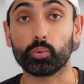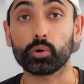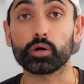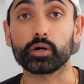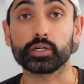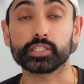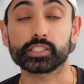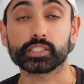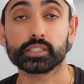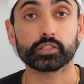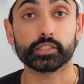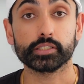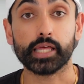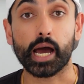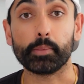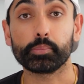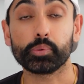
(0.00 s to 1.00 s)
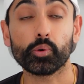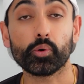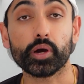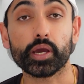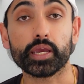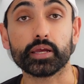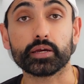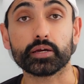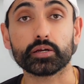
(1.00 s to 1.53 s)
worse. To that
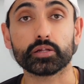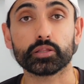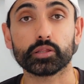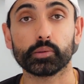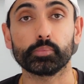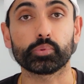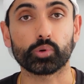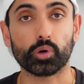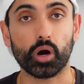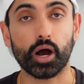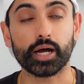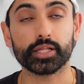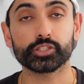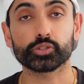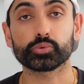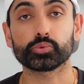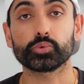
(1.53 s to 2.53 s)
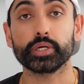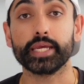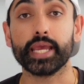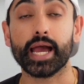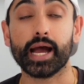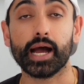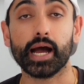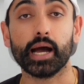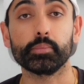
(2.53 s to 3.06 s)
point, LeBron's
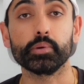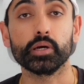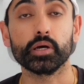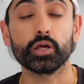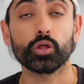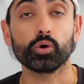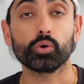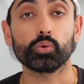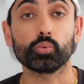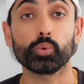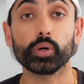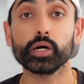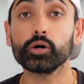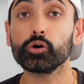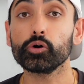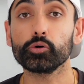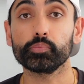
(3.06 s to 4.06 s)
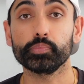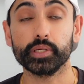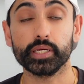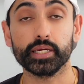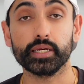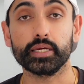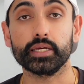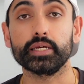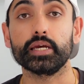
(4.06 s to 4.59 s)
rehab will
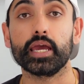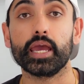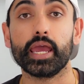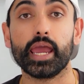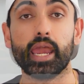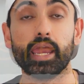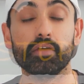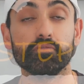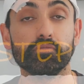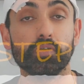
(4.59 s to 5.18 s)
be a